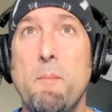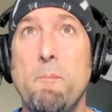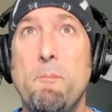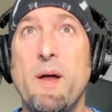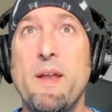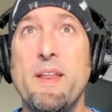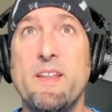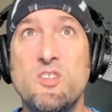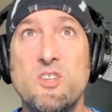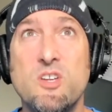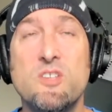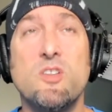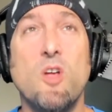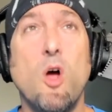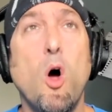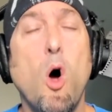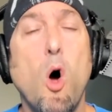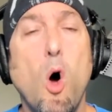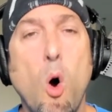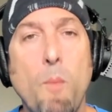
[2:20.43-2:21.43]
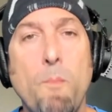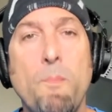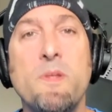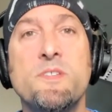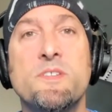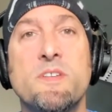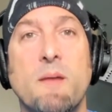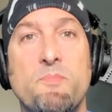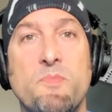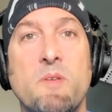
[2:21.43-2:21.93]
but it just
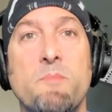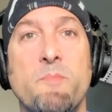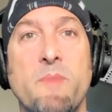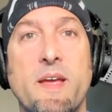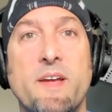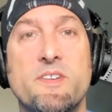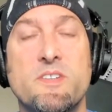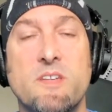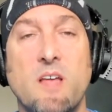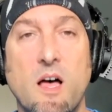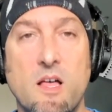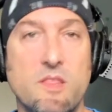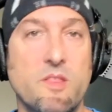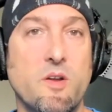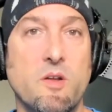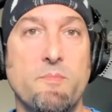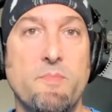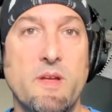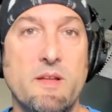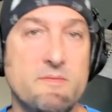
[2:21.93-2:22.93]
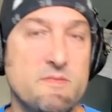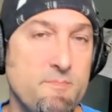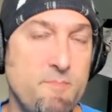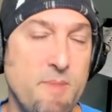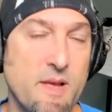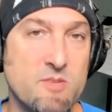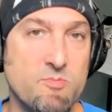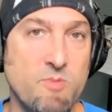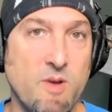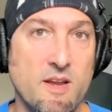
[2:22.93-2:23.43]
opens up the mix a little bit. It's
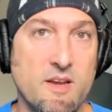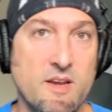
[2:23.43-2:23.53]
the best way to